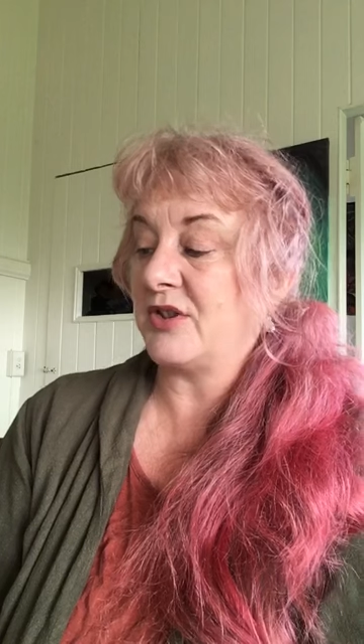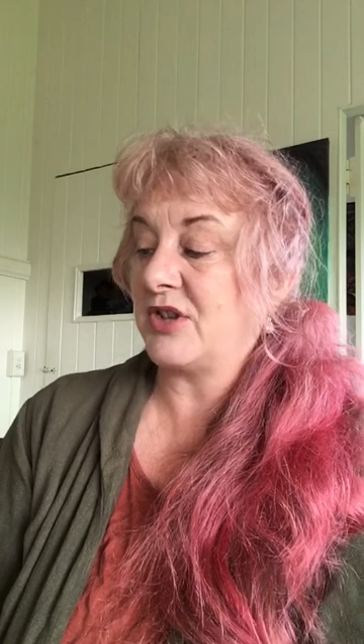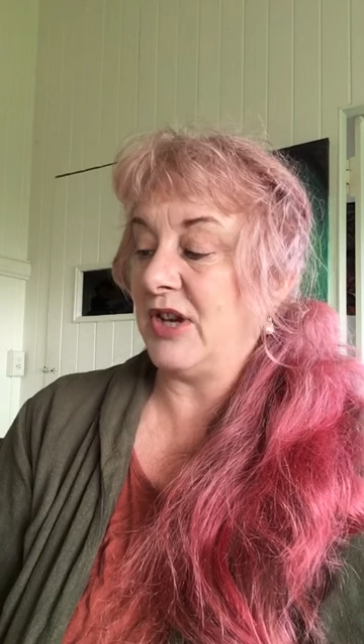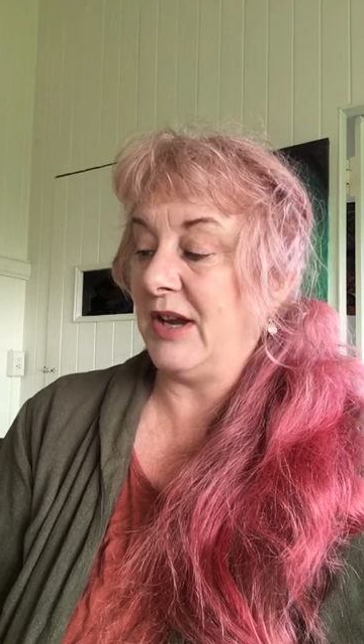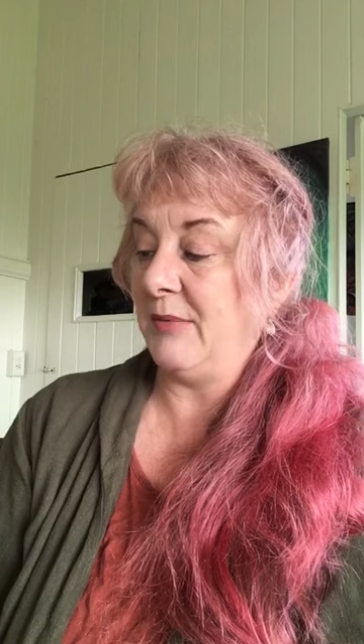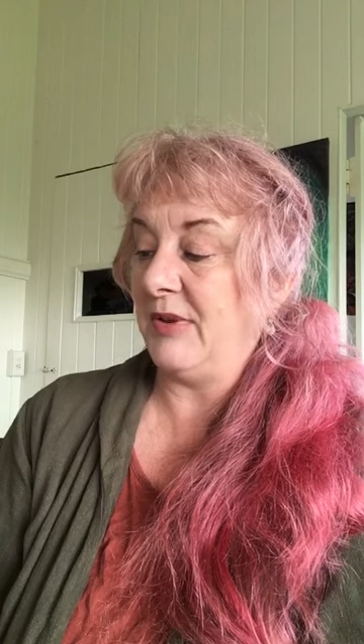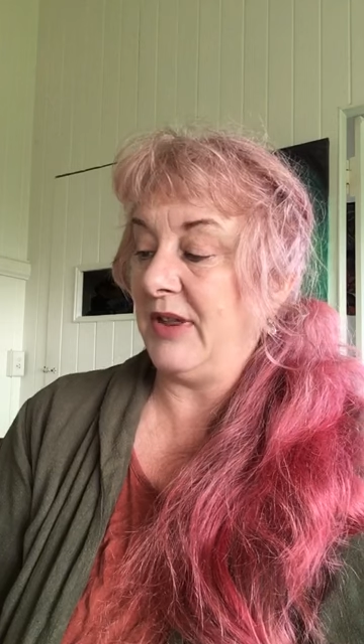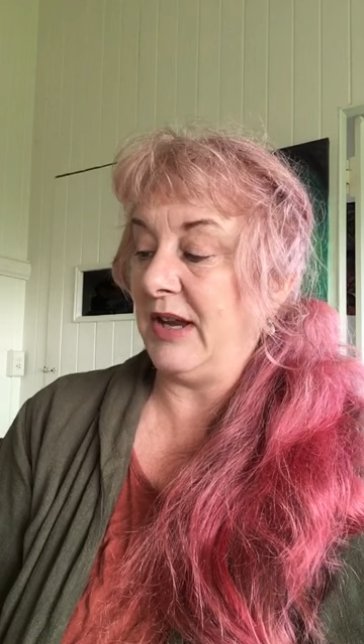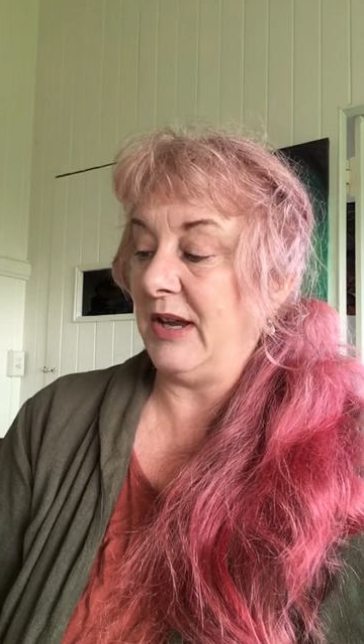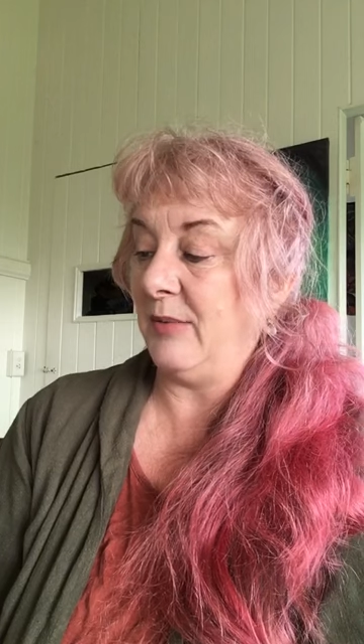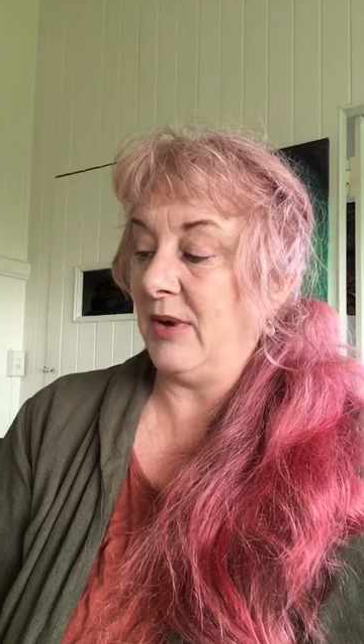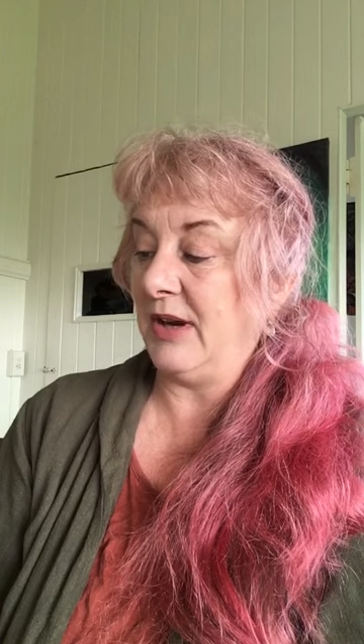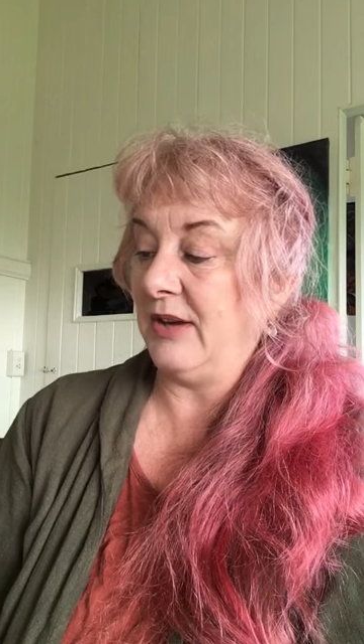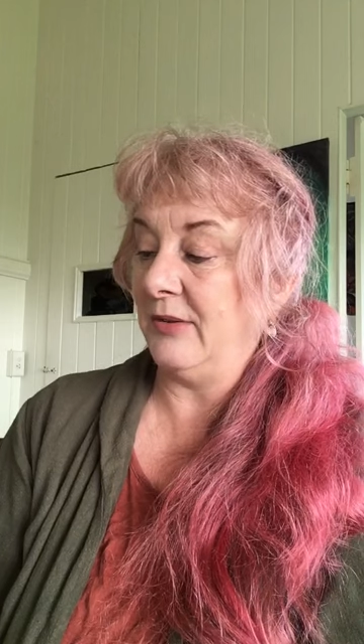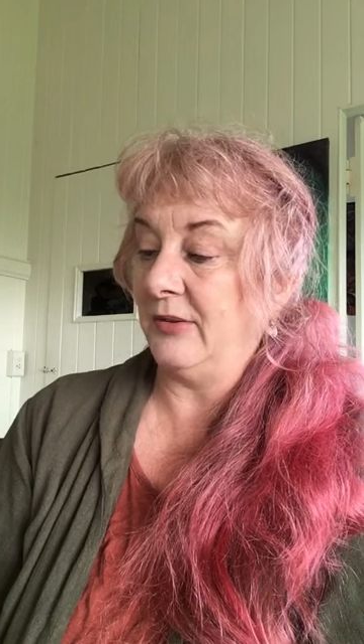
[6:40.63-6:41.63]
share with
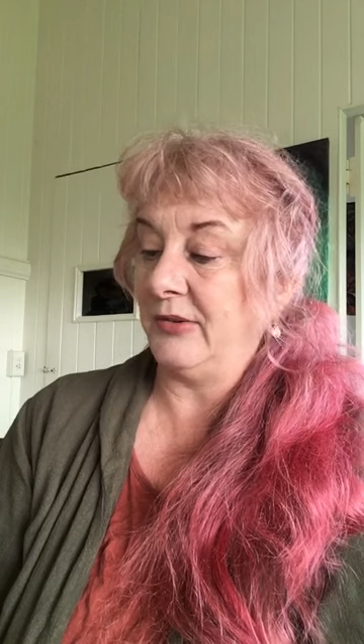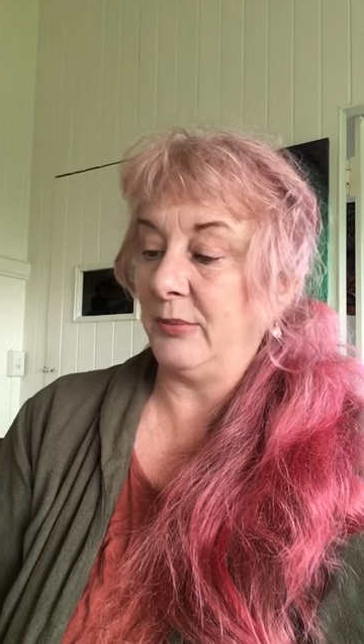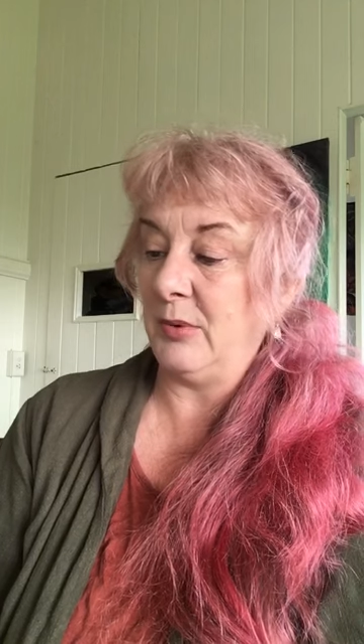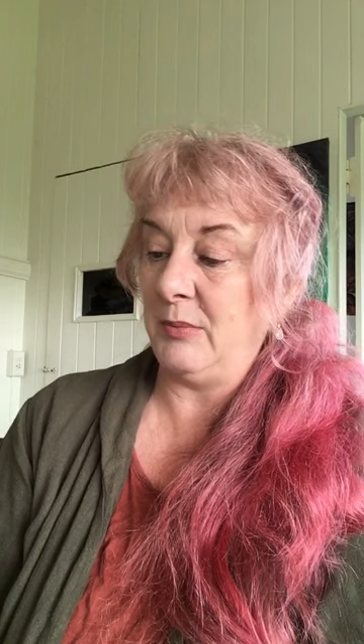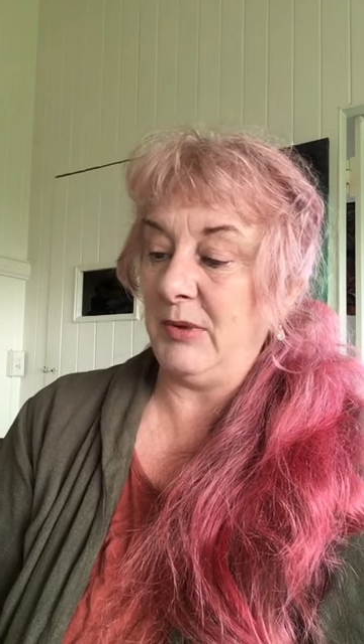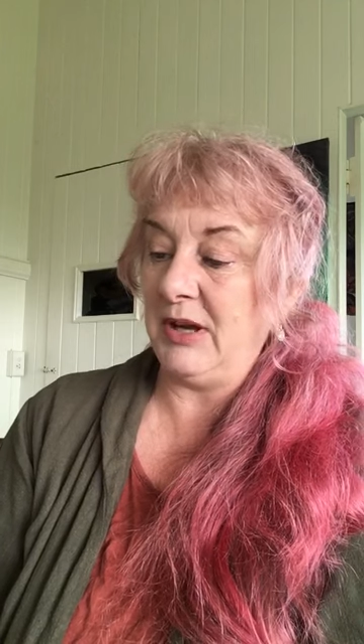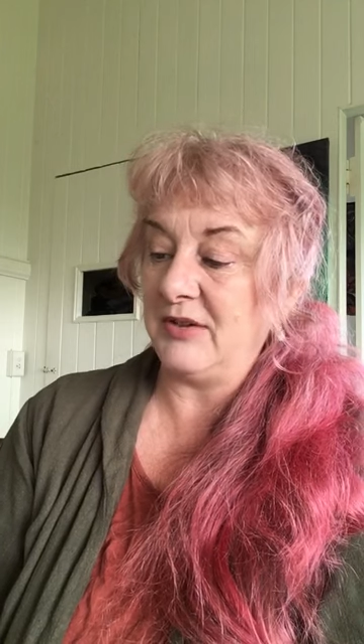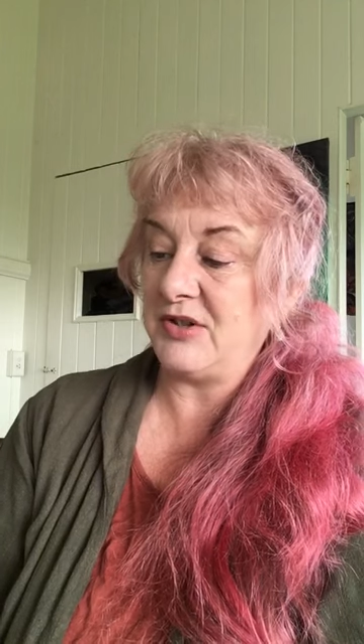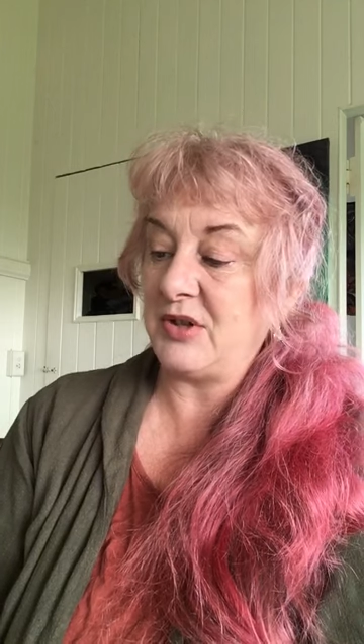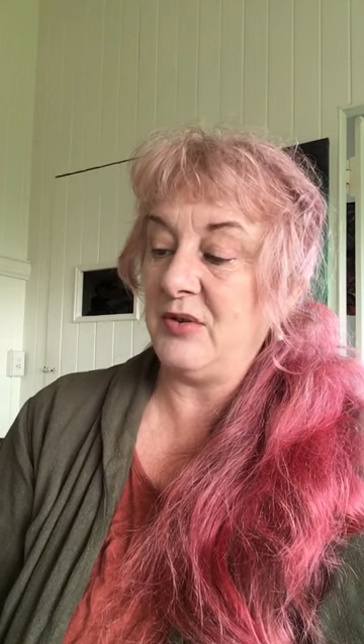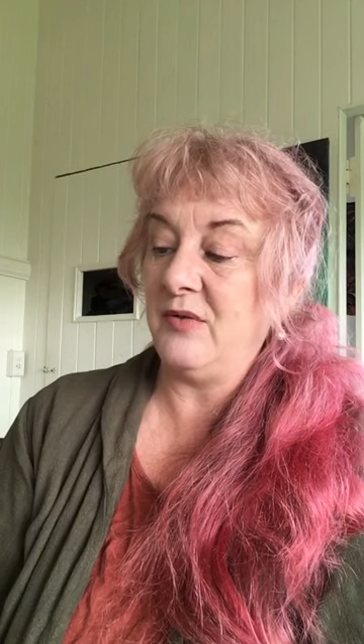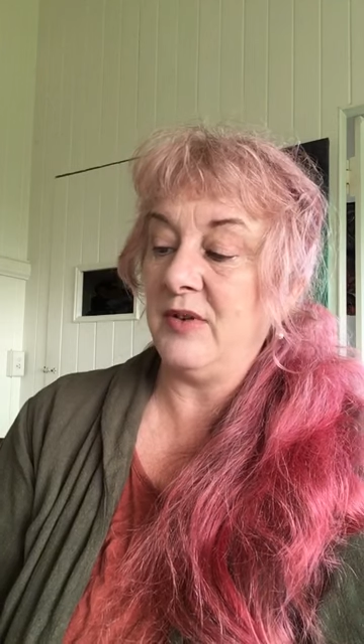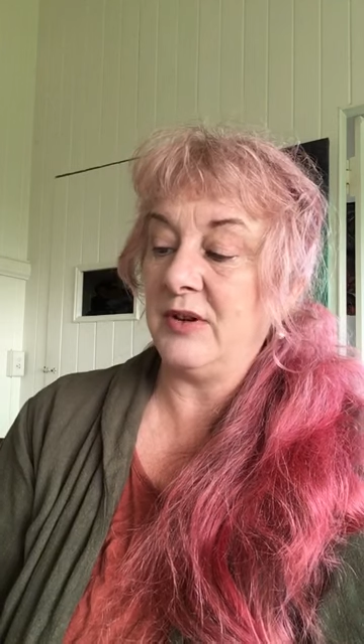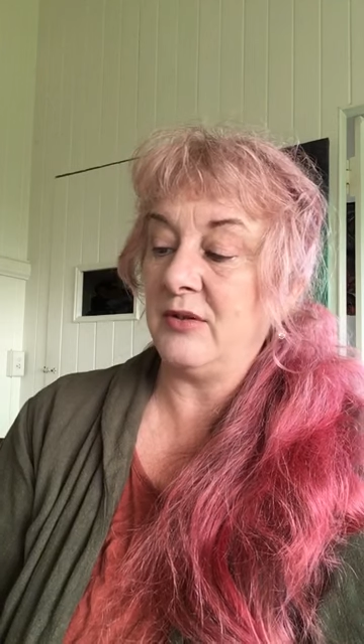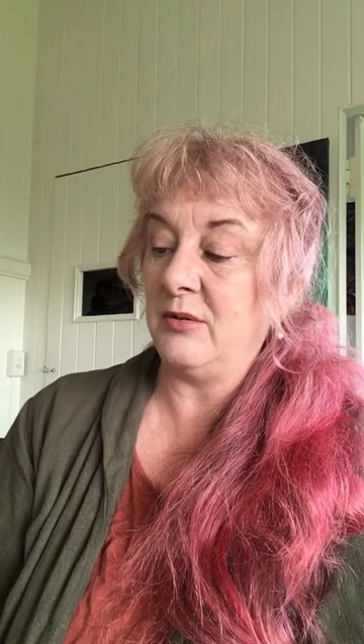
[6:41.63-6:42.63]
anyone else when we are too
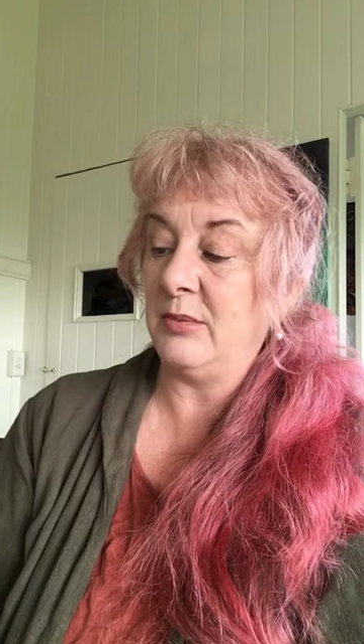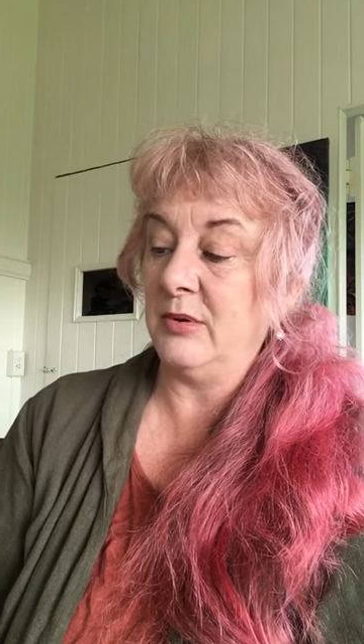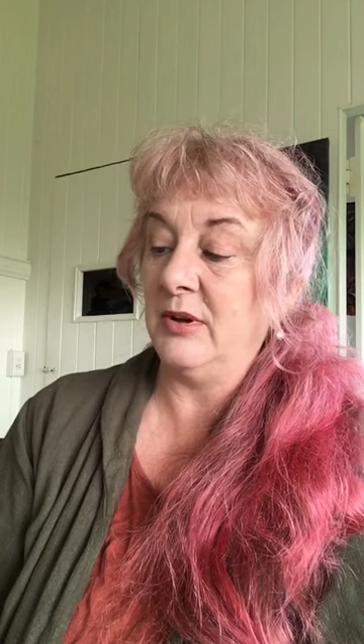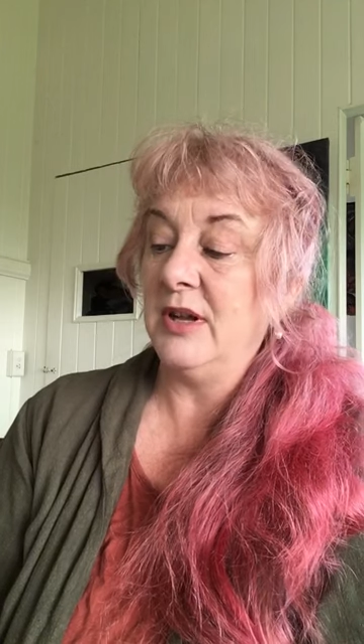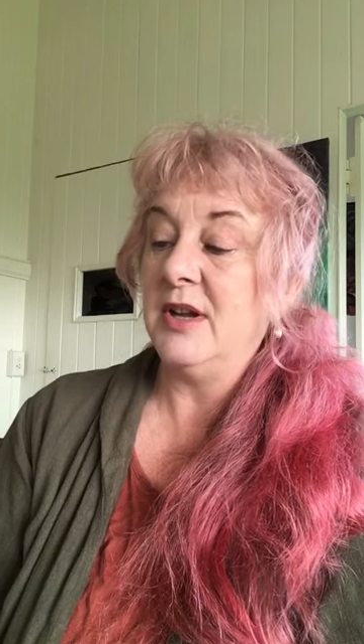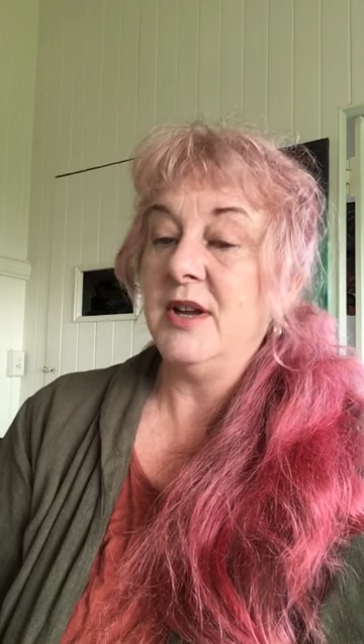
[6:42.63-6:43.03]
vulnerable,